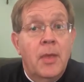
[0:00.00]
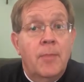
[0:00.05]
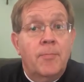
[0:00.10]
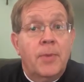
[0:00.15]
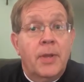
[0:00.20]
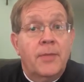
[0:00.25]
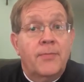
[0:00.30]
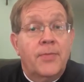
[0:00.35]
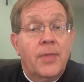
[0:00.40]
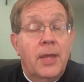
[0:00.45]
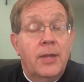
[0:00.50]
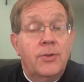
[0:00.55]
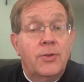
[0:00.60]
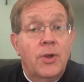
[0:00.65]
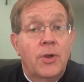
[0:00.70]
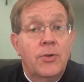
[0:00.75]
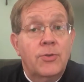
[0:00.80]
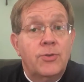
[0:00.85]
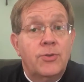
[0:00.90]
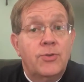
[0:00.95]
But if they
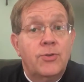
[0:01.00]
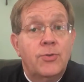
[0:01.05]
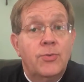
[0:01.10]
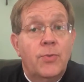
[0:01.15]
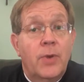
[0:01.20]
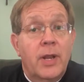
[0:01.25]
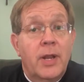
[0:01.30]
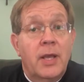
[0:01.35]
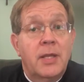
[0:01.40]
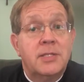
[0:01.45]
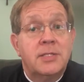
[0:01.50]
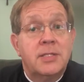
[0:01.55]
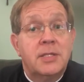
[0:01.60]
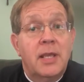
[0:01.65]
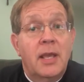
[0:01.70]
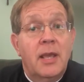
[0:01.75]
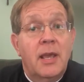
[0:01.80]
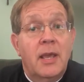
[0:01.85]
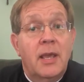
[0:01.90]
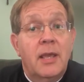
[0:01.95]
don't do what I
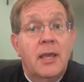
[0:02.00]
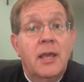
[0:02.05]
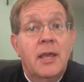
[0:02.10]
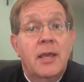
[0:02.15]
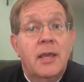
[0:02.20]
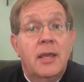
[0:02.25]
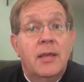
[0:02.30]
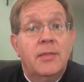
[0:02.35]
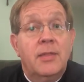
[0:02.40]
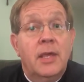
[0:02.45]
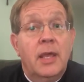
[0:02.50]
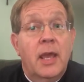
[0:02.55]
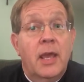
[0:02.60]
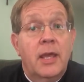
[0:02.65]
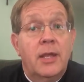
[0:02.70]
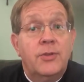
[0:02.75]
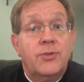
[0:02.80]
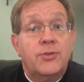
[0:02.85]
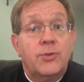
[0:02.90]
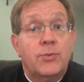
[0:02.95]
say, the
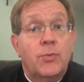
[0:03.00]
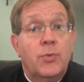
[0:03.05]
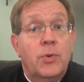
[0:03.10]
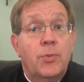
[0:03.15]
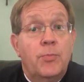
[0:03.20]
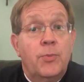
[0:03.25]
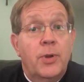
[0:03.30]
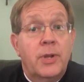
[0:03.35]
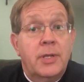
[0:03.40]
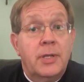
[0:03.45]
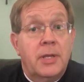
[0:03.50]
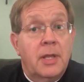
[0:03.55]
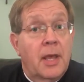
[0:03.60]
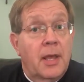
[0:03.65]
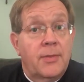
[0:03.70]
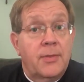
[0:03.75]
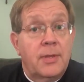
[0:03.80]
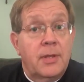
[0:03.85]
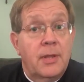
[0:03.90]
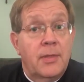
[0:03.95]
angel will bring
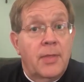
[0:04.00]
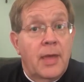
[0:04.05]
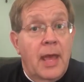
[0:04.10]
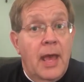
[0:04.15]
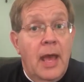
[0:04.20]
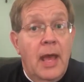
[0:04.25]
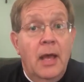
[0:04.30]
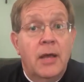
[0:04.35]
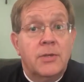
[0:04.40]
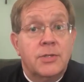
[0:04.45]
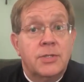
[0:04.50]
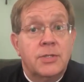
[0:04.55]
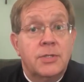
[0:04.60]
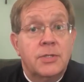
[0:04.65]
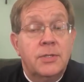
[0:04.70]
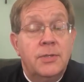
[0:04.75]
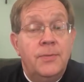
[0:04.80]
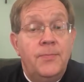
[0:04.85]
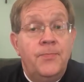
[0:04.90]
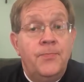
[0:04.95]
death to the house.
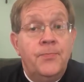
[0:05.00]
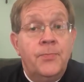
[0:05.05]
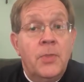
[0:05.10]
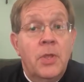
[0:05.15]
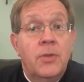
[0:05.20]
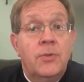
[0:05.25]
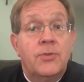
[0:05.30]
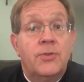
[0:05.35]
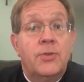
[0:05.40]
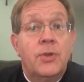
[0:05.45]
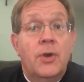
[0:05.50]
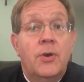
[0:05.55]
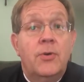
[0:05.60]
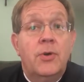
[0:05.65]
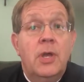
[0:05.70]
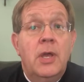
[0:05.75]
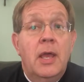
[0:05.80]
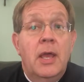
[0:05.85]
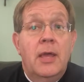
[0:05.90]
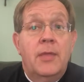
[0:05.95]

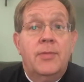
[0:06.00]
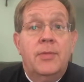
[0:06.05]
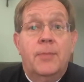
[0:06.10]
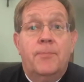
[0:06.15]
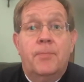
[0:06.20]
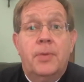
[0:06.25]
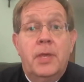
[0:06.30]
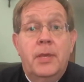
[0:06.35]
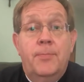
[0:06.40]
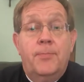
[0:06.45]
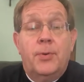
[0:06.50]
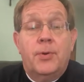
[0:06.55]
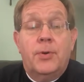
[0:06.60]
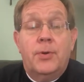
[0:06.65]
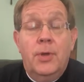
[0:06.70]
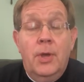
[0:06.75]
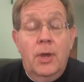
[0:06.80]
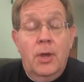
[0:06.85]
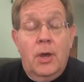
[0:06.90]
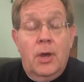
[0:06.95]
So the
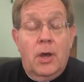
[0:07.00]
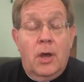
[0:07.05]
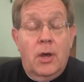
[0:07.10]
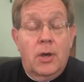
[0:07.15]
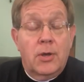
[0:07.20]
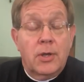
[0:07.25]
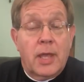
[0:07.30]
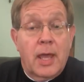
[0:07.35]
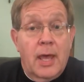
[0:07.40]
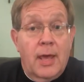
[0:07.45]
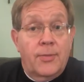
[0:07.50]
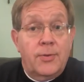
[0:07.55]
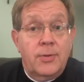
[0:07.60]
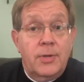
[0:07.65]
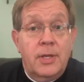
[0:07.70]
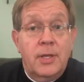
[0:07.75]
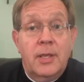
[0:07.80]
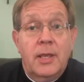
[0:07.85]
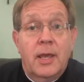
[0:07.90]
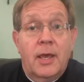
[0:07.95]
people all gathered
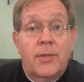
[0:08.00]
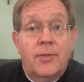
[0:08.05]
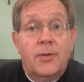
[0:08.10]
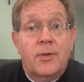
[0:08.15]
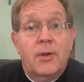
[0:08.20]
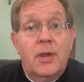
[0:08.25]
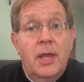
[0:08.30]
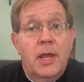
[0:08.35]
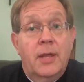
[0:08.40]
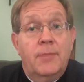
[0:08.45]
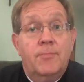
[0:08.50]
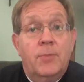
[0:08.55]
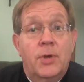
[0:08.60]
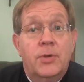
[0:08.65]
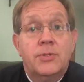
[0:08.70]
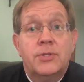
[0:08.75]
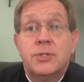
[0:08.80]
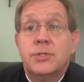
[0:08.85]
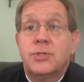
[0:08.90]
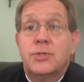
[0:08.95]
together, and
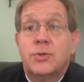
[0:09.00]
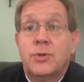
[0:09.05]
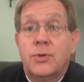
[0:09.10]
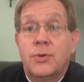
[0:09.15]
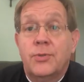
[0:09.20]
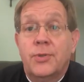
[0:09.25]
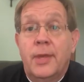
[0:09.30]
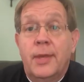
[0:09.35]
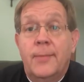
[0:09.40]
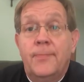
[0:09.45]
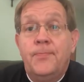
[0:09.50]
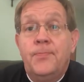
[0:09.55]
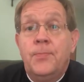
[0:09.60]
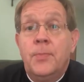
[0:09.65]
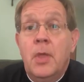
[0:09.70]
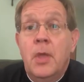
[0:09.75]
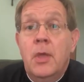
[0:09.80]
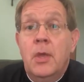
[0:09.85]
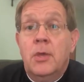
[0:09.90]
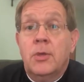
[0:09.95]
Moses told them,
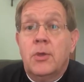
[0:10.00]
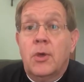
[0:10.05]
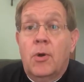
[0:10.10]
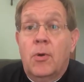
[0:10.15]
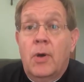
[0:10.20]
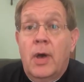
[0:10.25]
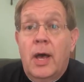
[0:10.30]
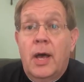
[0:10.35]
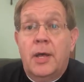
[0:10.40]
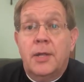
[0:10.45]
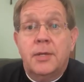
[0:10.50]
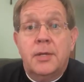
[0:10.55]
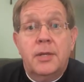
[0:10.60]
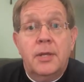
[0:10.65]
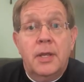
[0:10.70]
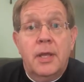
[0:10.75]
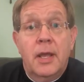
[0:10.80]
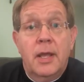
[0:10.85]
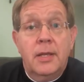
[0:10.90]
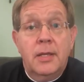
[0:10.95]
Go out
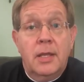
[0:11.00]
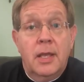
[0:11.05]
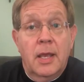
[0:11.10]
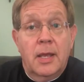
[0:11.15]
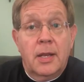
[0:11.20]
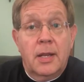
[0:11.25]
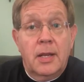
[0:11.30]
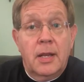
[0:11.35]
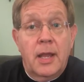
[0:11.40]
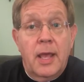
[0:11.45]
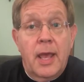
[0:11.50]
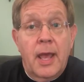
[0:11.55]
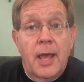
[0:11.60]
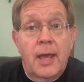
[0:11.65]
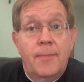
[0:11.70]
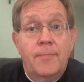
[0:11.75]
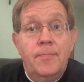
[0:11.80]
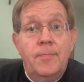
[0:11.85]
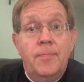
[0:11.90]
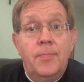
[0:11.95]
and get a
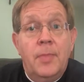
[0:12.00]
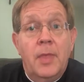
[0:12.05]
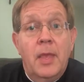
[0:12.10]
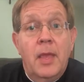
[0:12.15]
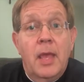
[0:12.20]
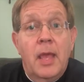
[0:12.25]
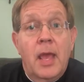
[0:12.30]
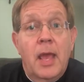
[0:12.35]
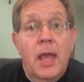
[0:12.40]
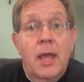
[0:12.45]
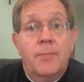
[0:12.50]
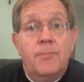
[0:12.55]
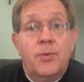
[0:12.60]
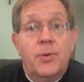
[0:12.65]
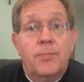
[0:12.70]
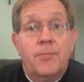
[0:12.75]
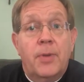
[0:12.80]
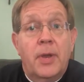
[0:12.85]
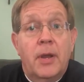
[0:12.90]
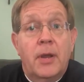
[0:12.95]
lamb and
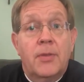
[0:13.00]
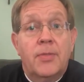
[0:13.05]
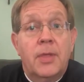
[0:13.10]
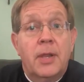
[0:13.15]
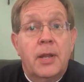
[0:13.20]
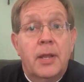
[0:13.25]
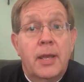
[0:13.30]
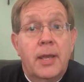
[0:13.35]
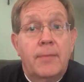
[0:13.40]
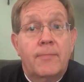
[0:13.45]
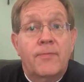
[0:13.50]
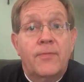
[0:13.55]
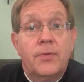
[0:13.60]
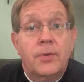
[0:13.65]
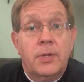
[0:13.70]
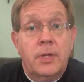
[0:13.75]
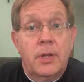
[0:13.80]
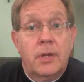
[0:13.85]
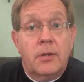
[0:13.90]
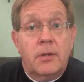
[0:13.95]
prepare the lamb for
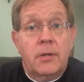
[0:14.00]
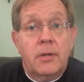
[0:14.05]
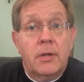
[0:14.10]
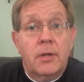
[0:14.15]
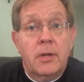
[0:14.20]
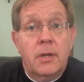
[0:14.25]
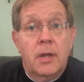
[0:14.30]
dinner.